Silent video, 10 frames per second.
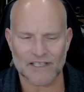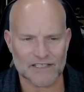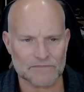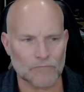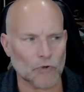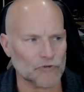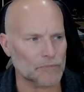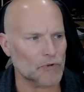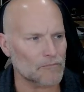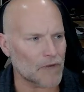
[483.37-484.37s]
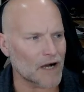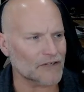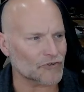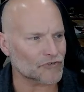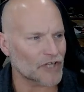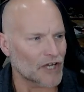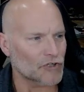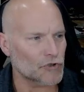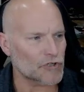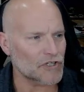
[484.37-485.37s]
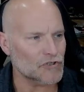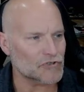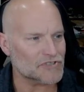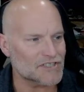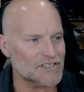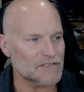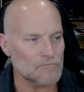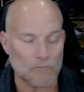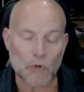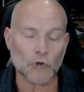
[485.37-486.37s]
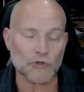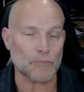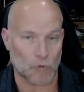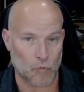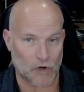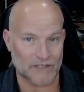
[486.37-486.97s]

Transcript: multiple models, you can use multiple ones,